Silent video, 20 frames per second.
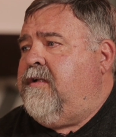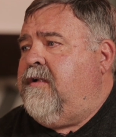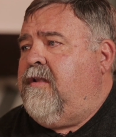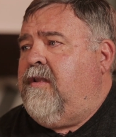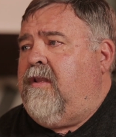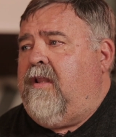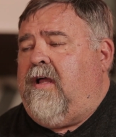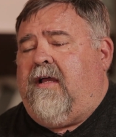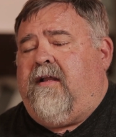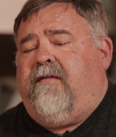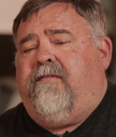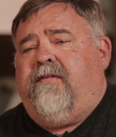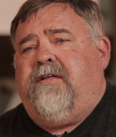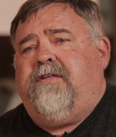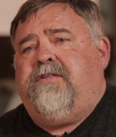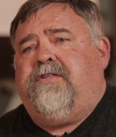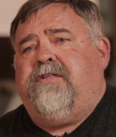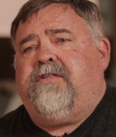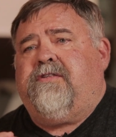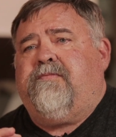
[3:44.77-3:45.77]
A lot of it
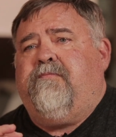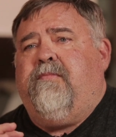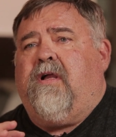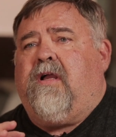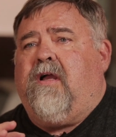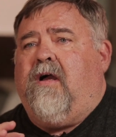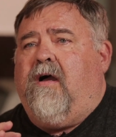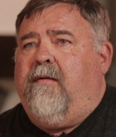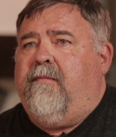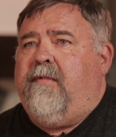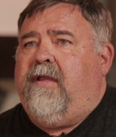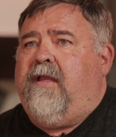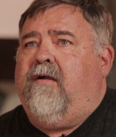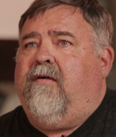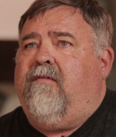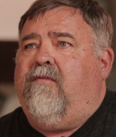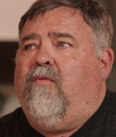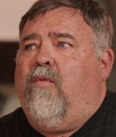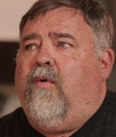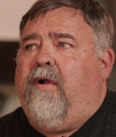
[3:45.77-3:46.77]
is just becoming
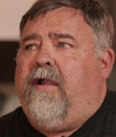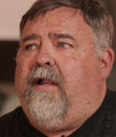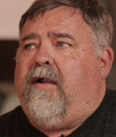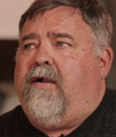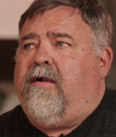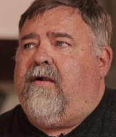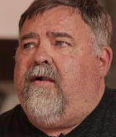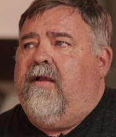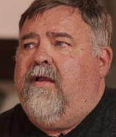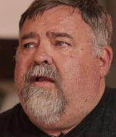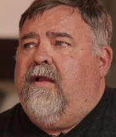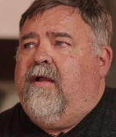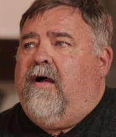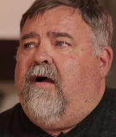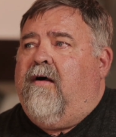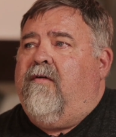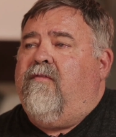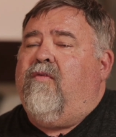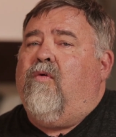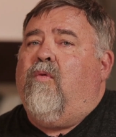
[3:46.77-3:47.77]
aware
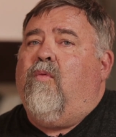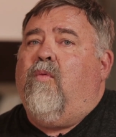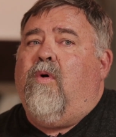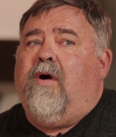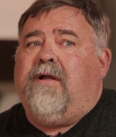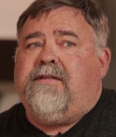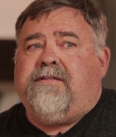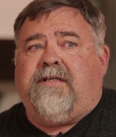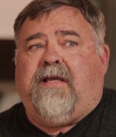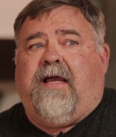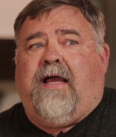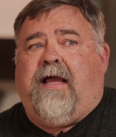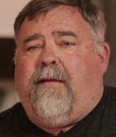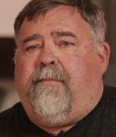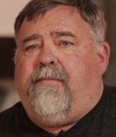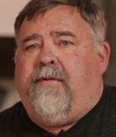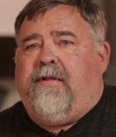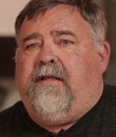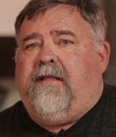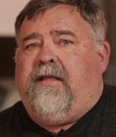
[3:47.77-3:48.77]
of what's
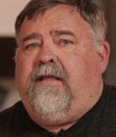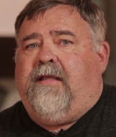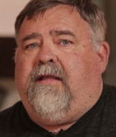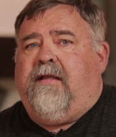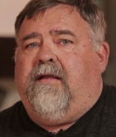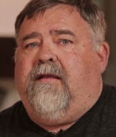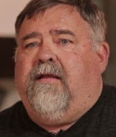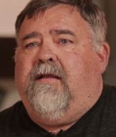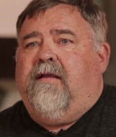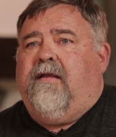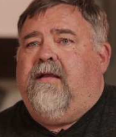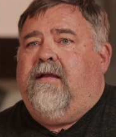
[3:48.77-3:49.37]
happening,